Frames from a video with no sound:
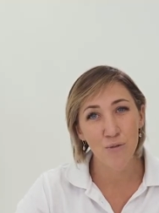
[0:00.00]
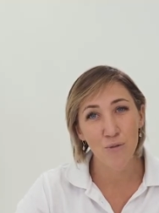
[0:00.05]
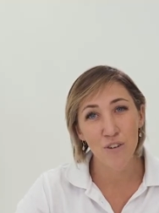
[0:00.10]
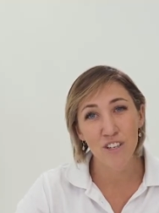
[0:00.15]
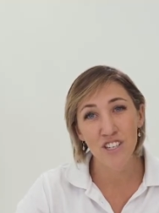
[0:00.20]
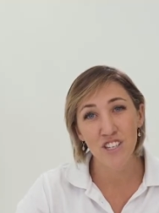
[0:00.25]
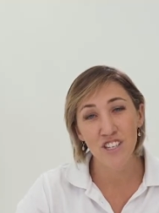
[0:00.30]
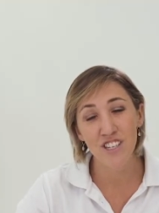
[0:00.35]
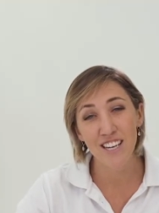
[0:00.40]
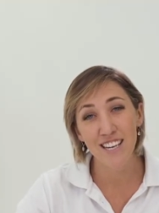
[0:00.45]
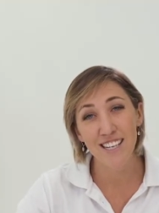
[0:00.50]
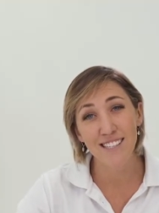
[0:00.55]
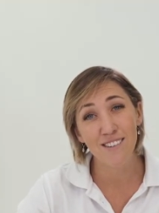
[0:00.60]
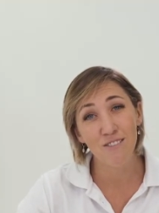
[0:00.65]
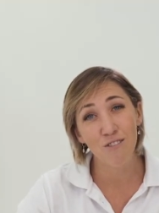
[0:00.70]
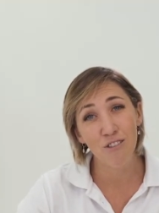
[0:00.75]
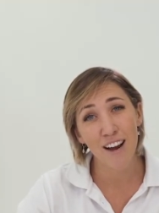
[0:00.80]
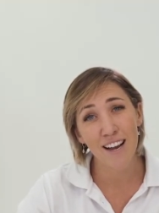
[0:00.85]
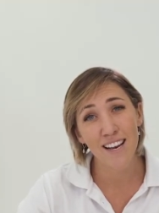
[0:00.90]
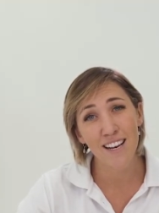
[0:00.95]
which is
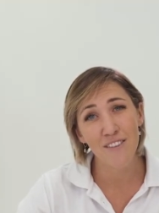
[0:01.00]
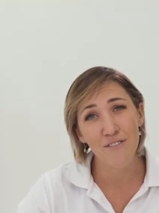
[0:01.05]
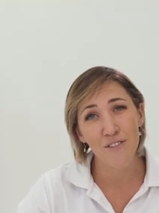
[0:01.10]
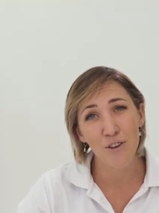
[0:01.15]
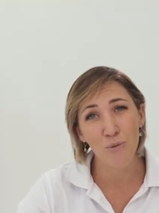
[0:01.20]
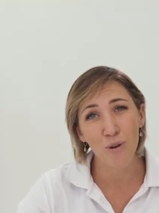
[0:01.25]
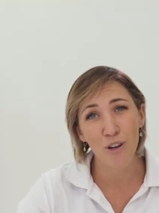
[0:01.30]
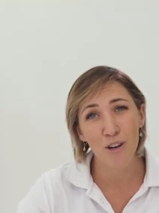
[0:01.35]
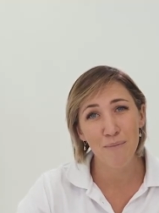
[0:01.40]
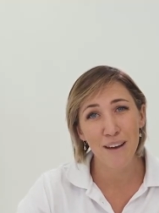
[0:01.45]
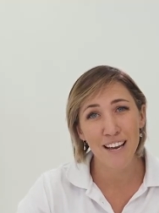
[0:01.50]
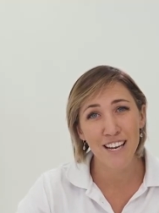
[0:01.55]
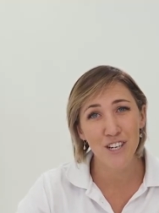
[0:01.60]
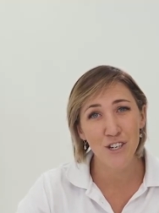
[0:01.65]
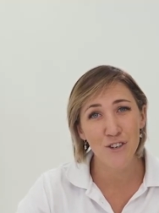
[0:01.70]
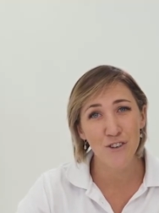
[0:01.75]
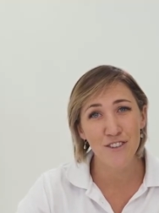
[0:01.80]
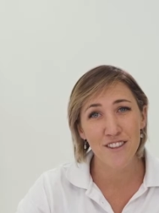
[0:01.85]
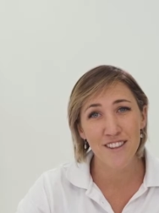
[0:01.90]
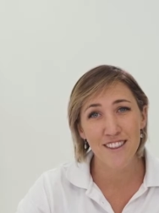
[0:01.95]
great if you want to make
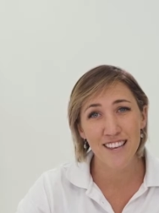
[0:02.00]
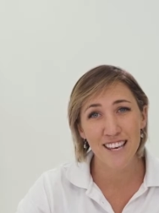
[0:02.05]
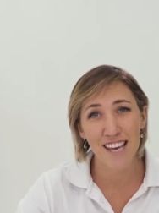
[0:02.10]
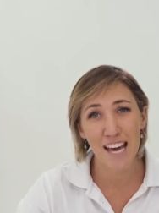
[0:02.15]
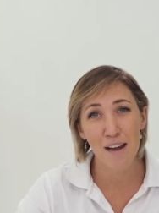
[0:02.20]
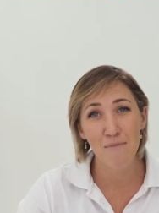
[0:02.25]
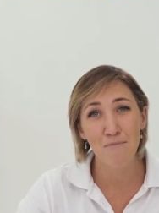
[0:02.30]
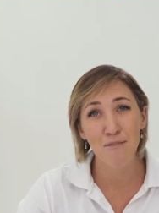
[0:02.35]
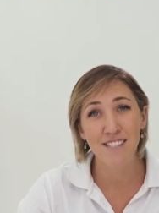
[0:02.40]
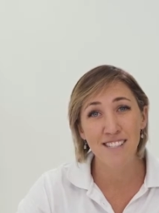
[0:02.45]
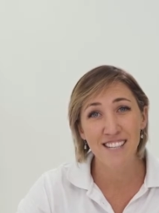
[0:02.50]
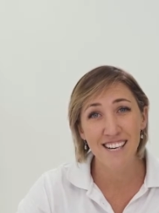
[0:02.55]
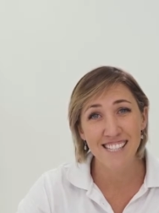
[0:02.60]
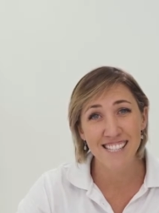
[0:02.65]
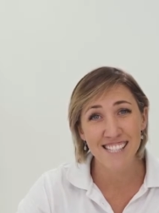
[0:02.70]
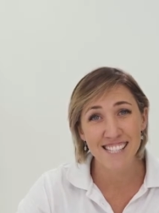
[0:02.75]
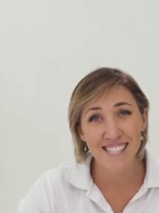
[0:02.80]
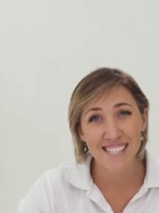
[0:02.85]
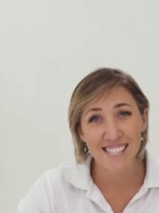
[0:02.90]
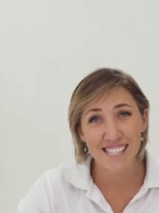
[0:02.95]
sure that the camera is
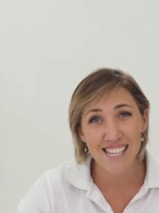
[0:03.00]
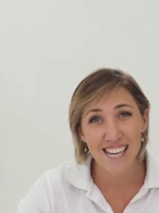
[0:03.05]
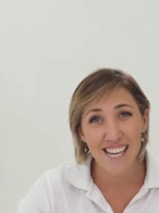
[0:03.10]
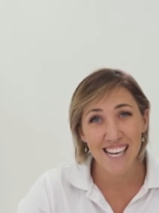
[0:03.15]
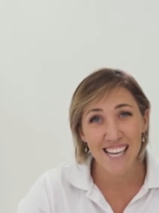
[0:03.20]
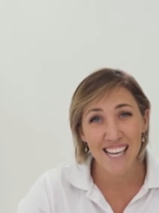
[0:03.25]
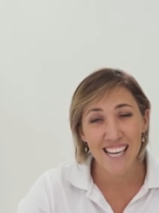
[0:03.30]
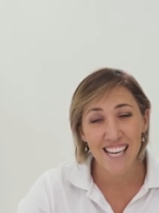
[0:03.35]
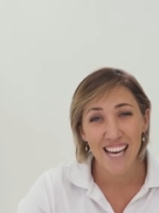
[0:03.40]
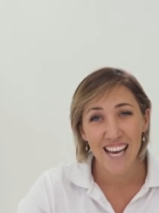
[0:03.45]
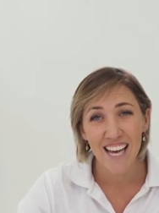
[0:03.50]
nice and steady.